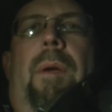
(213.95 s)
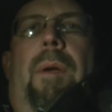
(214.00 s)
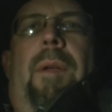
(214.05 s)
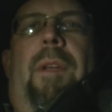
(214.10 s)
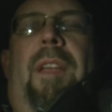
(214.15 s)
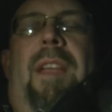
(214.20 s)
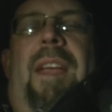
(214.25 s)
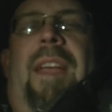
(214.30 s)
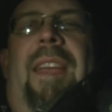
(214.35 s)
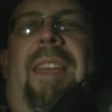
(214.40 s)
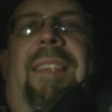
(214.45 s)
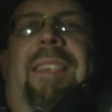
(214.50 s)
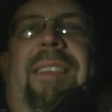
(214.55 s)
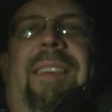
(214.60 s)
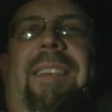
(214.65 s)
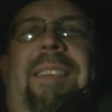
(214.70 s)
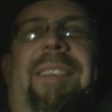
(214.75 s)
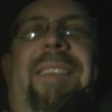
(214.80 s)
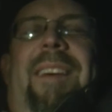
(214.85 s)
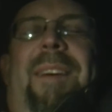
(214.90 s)
He
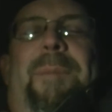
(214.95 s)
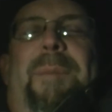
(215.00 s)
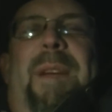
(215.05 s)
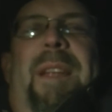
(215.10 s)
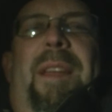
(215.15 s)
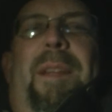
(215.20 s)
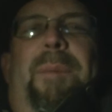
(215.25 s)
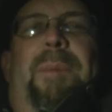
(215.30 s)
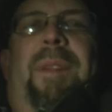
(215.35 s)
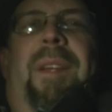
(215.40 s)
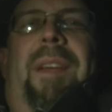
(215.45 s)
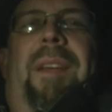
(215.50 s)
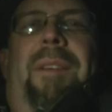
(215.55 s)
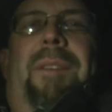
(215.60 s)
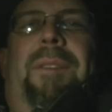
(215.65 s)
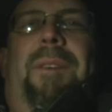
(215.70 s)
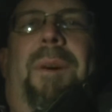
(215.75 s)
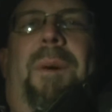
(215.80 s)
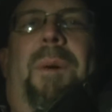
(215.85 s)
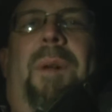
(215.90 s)
says I made him take his
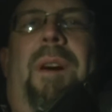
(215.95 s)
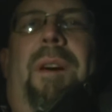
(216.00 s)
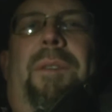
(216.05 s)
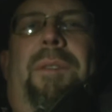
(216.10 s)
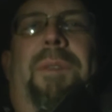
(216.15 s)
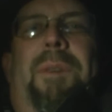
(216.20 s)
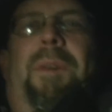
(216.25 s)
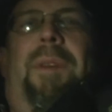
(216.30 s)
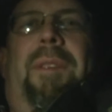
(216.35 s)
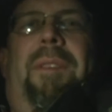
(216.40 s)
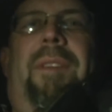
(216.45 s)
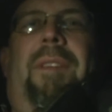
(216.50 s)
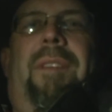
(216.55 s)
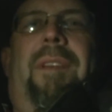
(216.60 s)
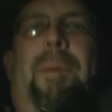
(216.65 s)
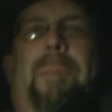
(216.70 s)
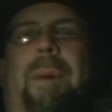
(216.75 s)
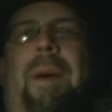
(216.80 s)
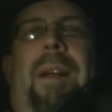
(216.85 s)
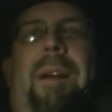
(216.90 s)
coat off, so he says
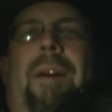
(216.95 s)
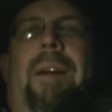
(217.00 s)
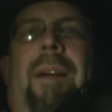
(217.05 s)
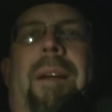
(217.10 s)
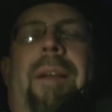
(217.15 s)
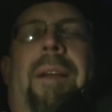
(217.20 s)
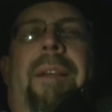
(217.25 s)
I better.